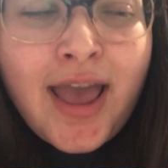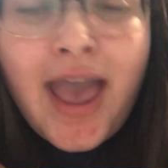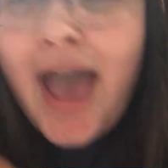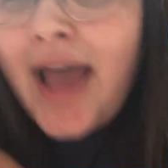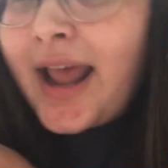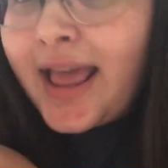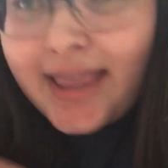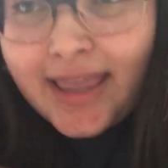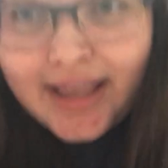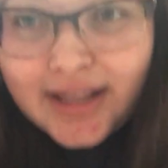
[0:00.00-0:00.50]

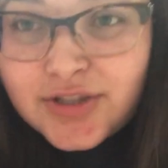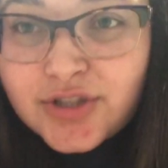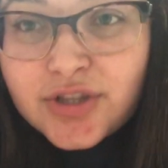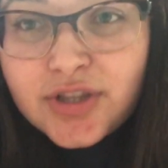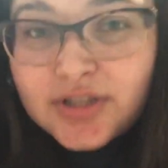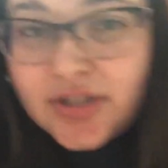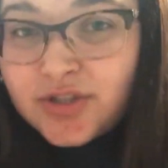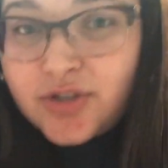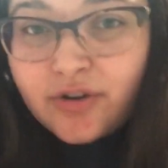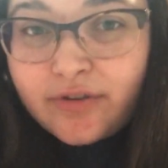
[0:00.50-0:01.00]
And I canceled
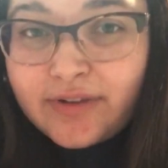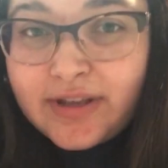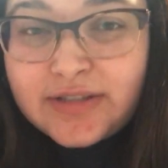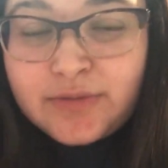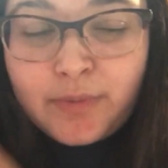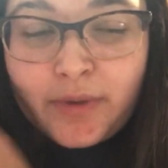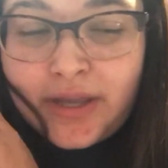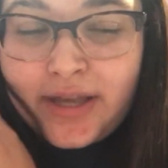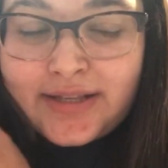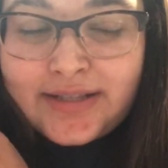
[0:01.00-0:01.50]
the
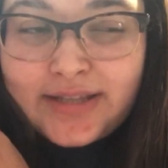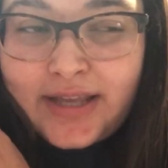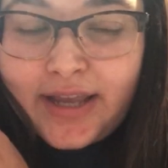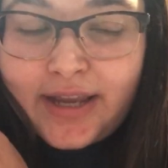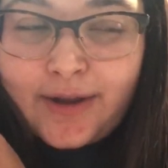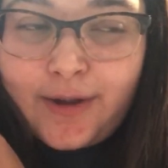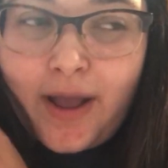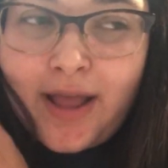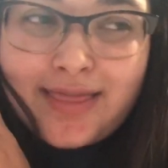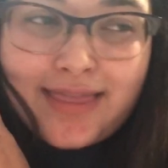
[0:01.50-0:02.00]
service because,
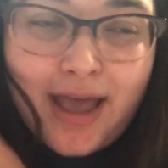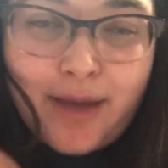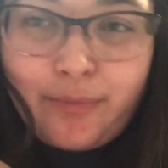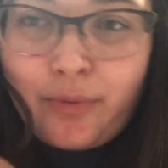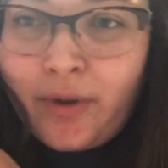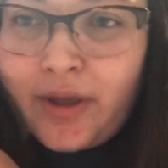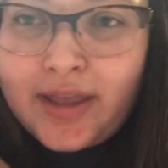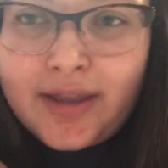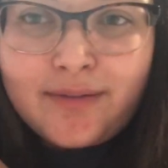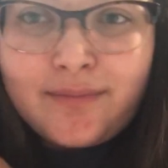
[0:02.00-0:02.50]
like, at that
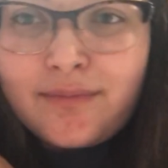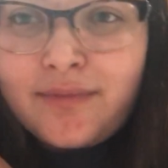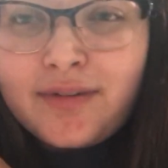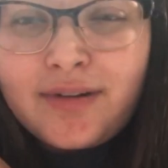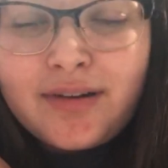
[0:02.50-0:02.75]
point